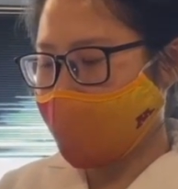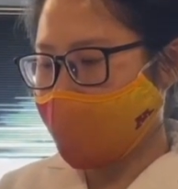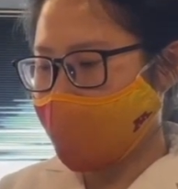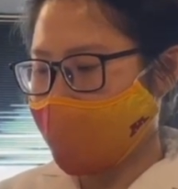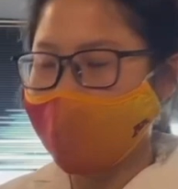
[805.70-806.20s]

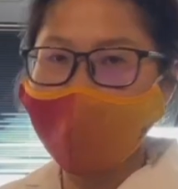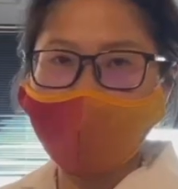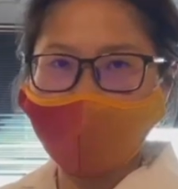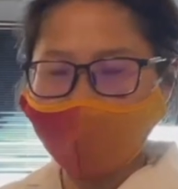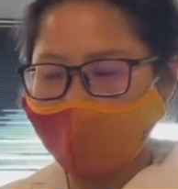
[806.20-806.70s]
into a
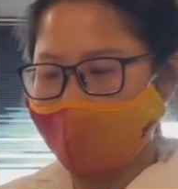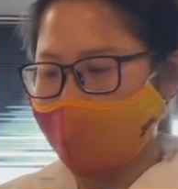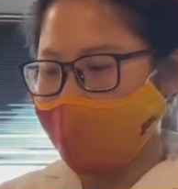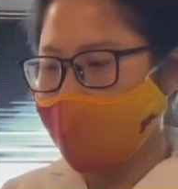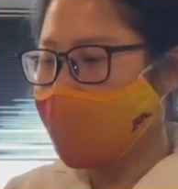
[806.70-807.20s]
thin
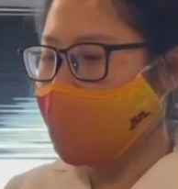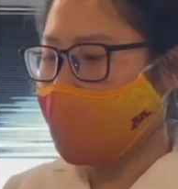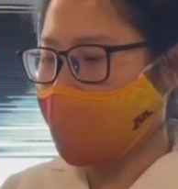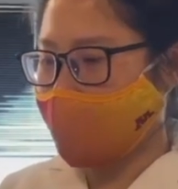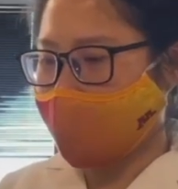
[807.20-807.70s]
layer on
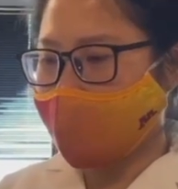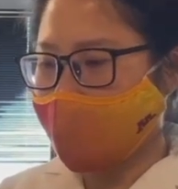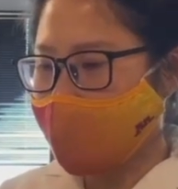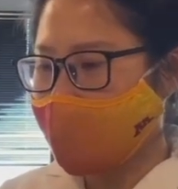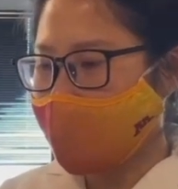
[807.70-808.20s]
your pan.
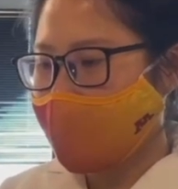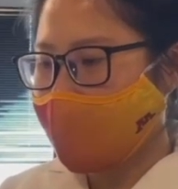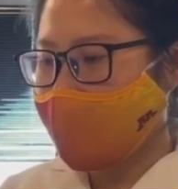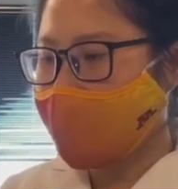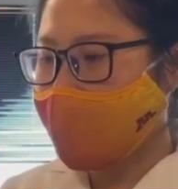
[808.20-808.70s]

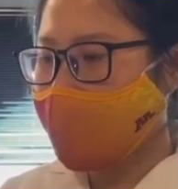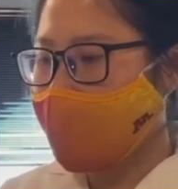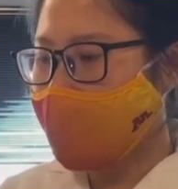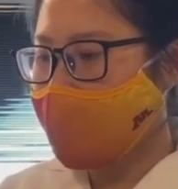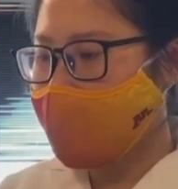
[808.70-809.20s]
And we
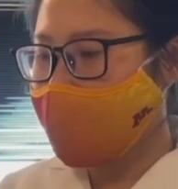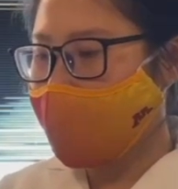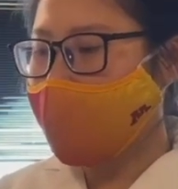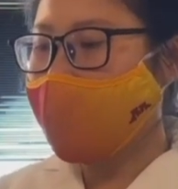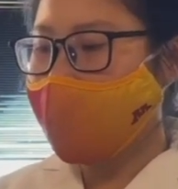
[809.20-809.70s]

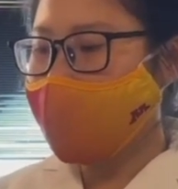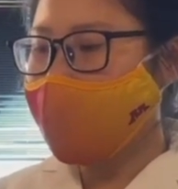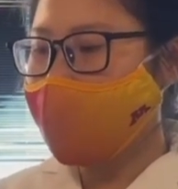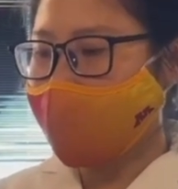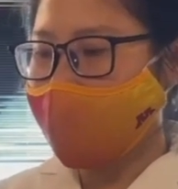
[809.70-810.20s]
want to
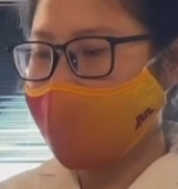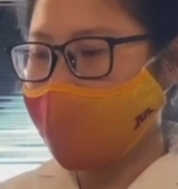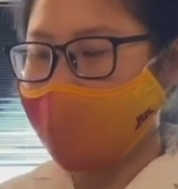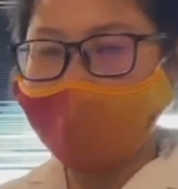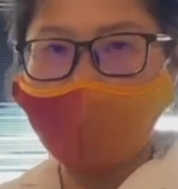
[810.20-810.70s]
spread
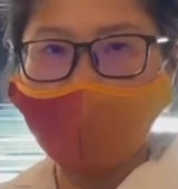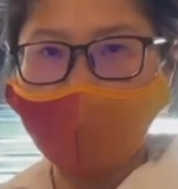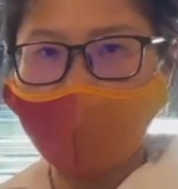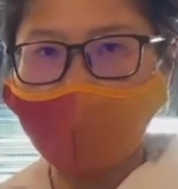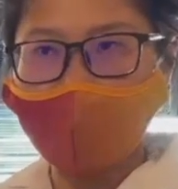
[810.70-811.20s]
the
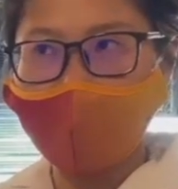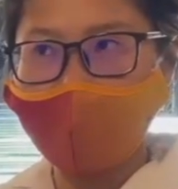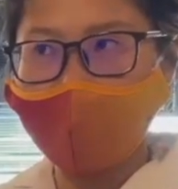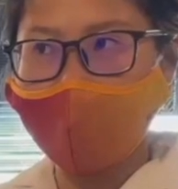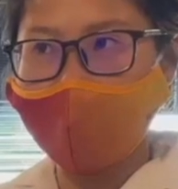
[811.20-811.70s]
sample
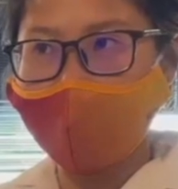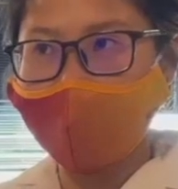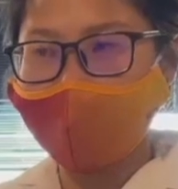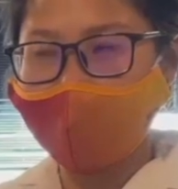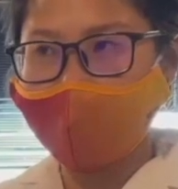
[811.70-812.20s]

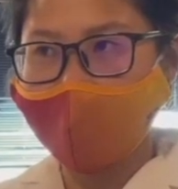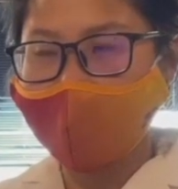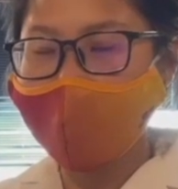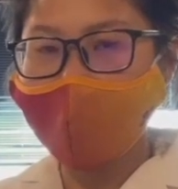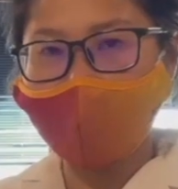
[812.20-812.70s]

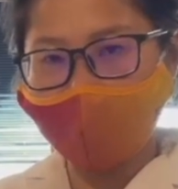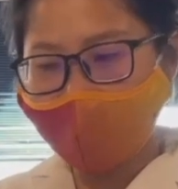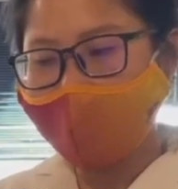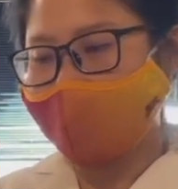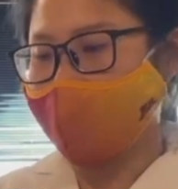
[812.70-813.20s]
into a
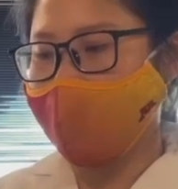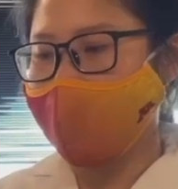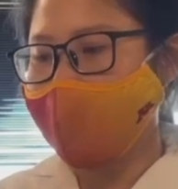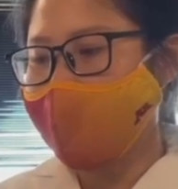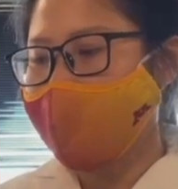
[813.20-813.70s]
thin layer
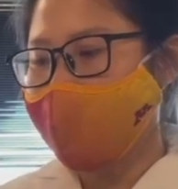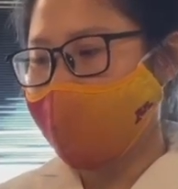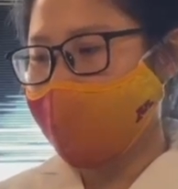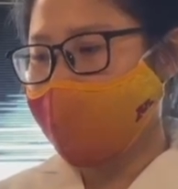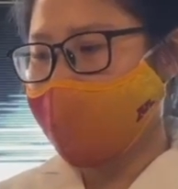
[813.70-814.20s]
to
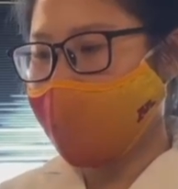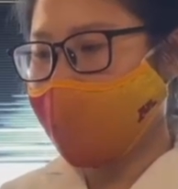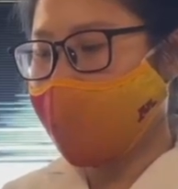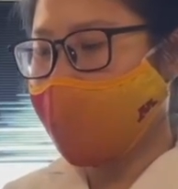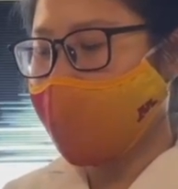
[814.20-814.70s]
make
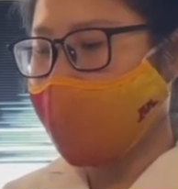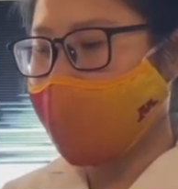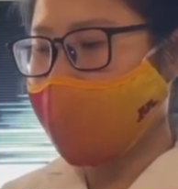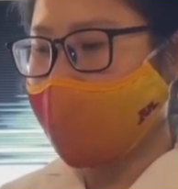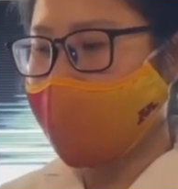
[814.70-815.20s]
sure
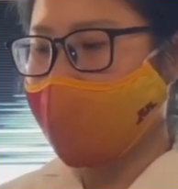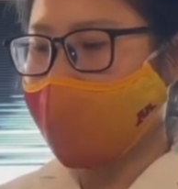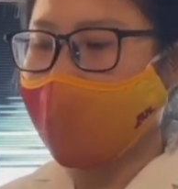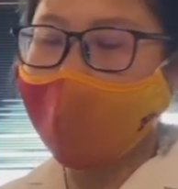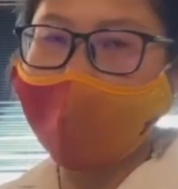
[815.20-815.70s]
that
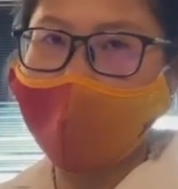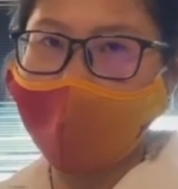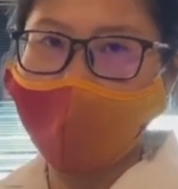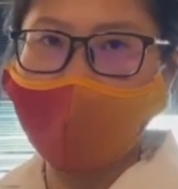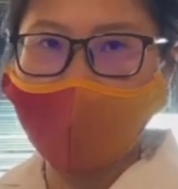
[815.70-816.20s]
there will be
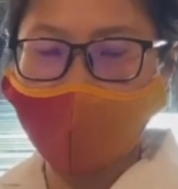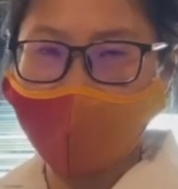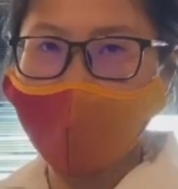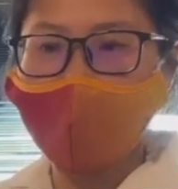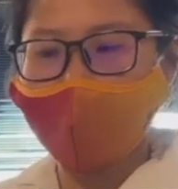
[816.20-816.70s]
even
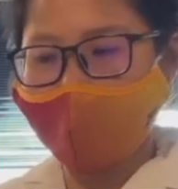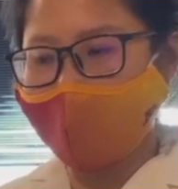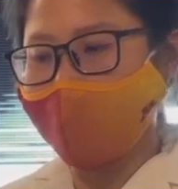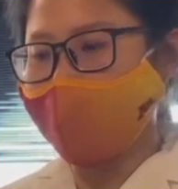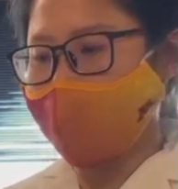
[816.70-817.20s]
heating
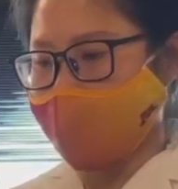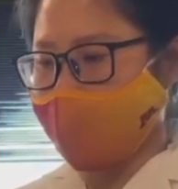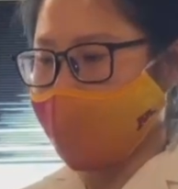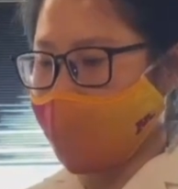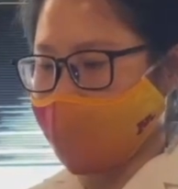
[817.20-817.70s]
throughout the drying
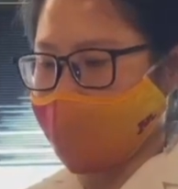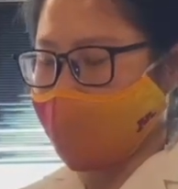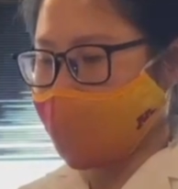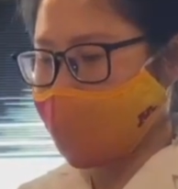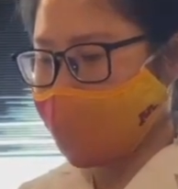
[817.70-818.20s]

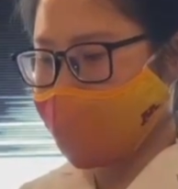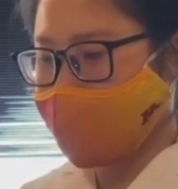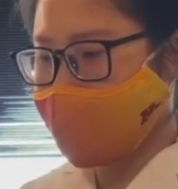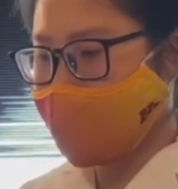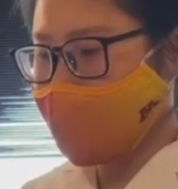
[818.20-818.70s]
process.
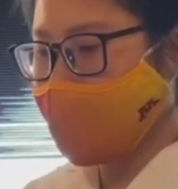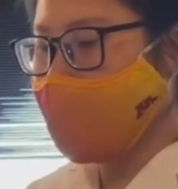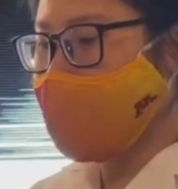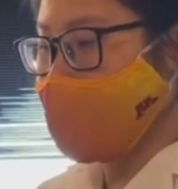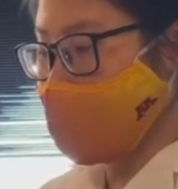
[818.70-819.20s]

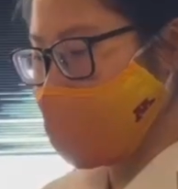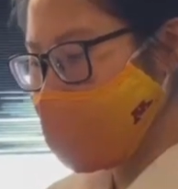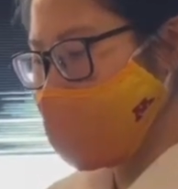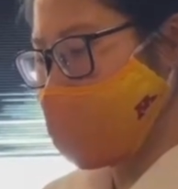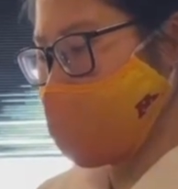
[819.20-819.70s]
So once
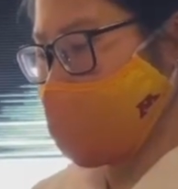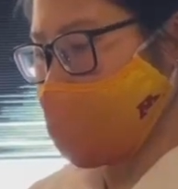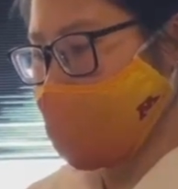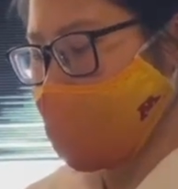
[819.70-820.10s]
you do that,